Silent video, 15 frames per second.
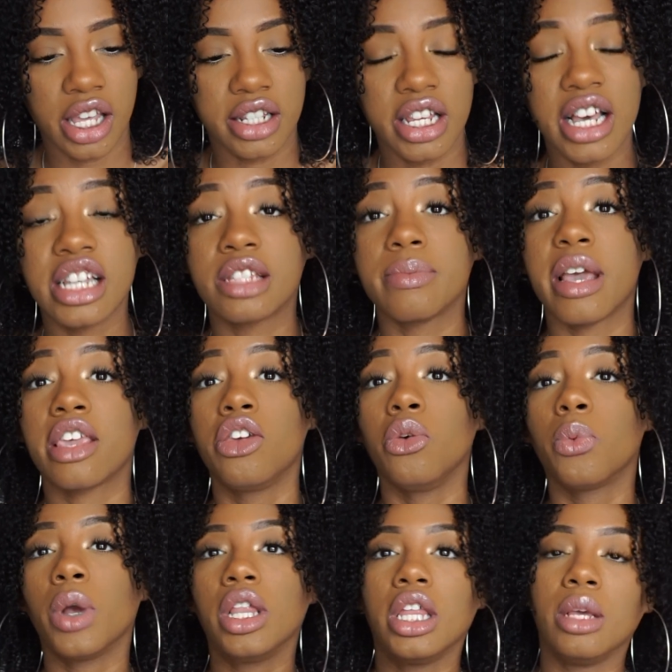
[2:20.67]
It does make
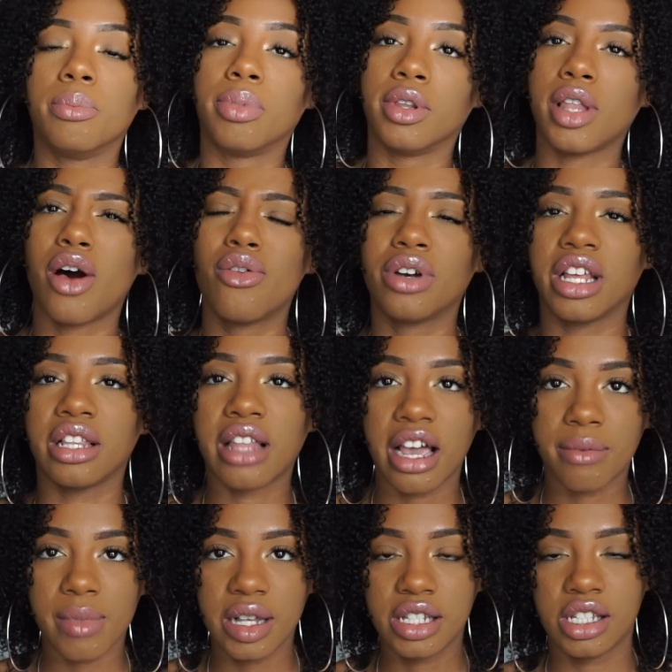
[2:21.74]
you really bloated.
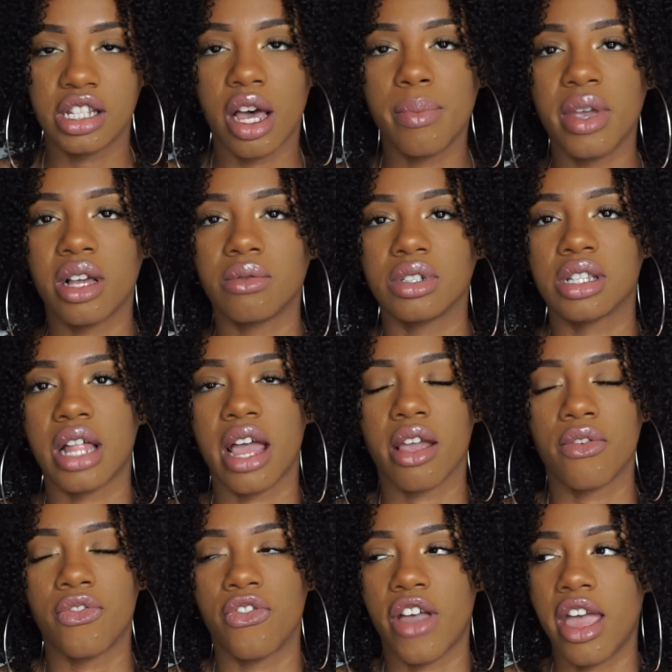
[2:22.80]
Like my stomach was
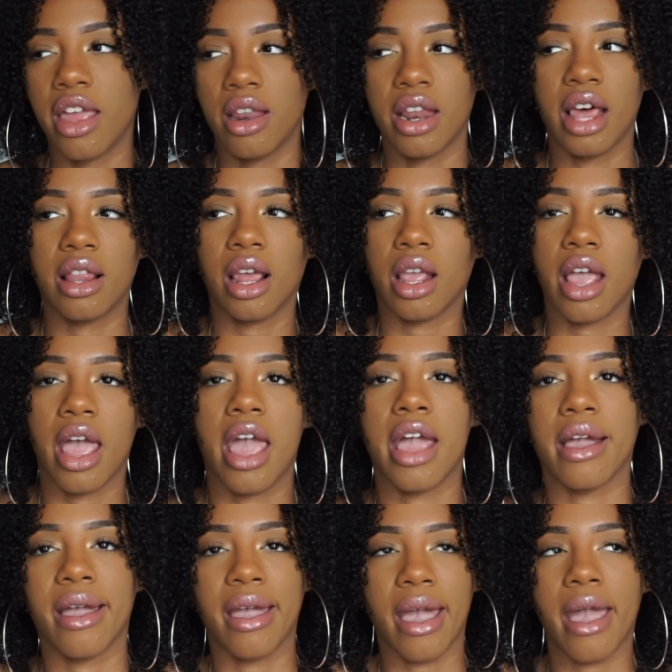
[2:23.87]
like fat and I like
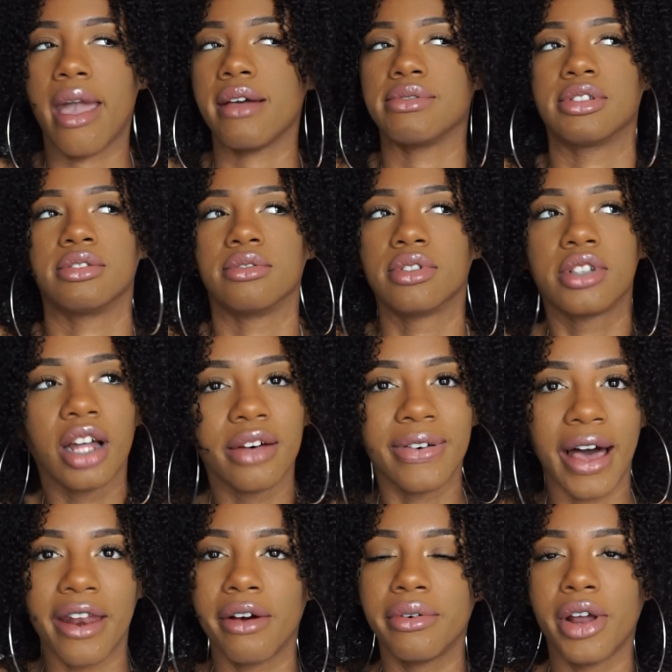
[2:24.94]
had gas and stuff.
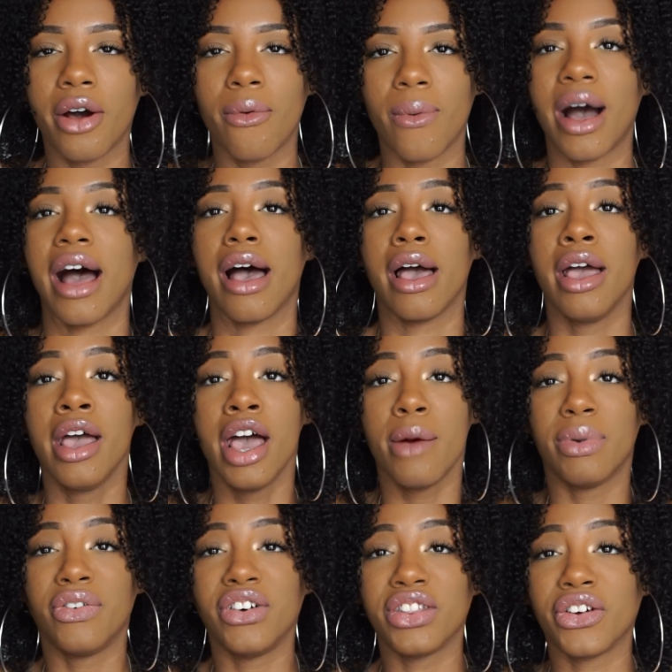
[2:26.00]
I don't know why,
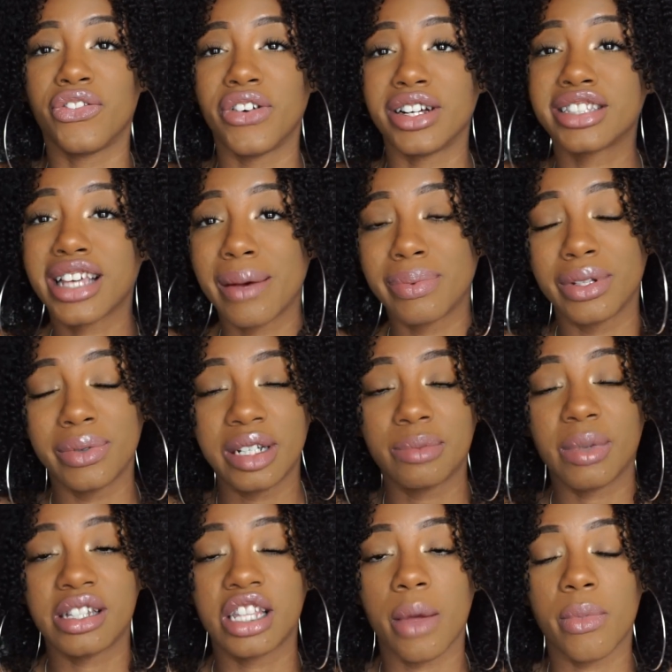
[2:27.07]
but for the first couple of weeks,
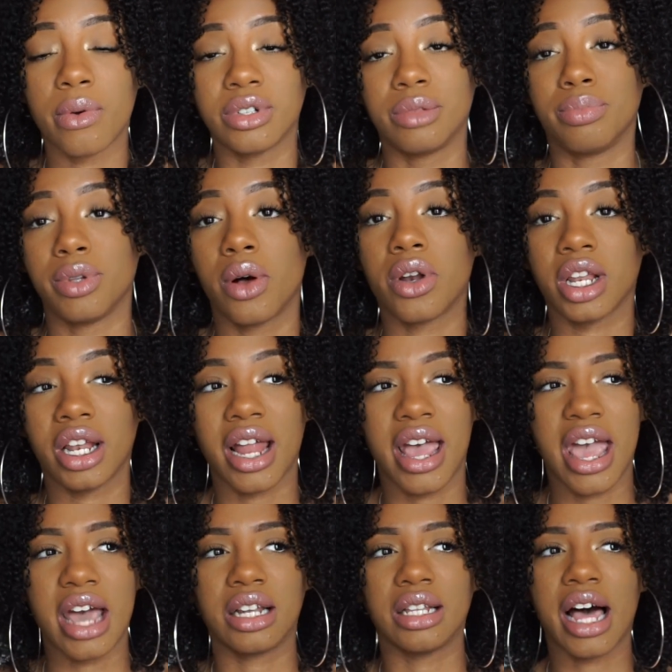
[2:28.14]
my stomach was bloated and I
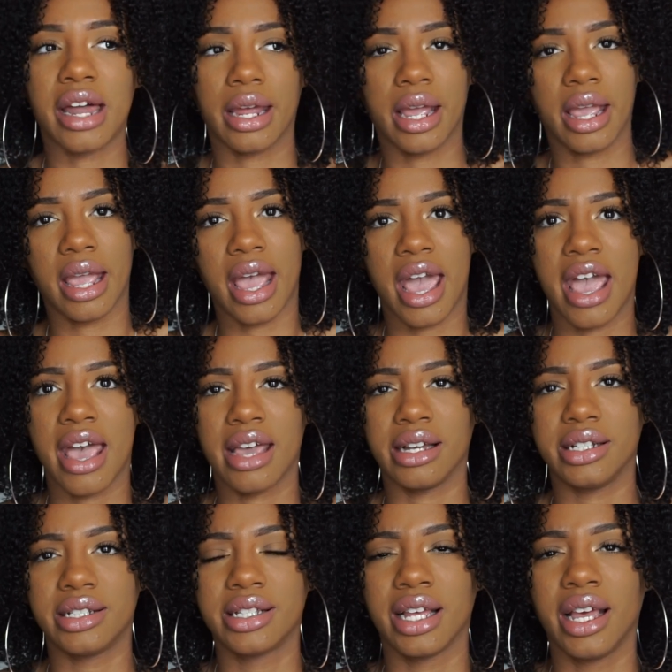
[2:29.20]
had a lot of
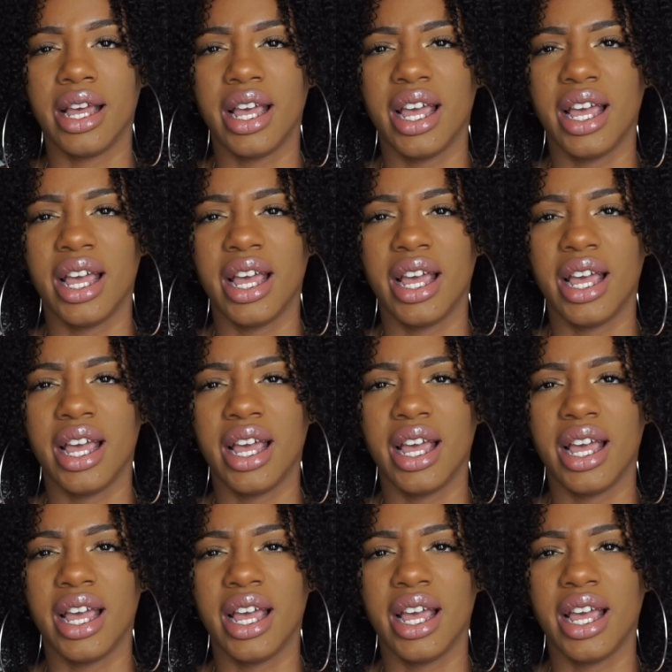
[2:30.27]
gas.